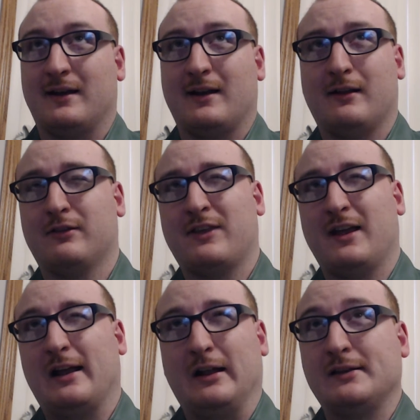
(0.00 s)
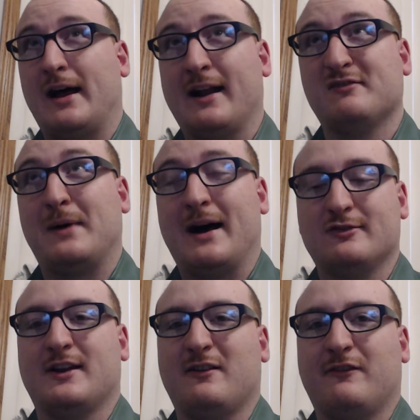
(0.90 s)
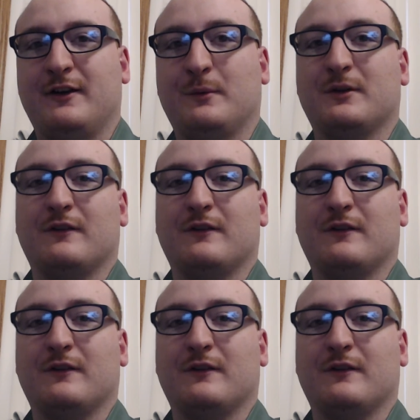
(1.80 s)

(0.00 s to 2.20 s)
And I think a lot of modern day films,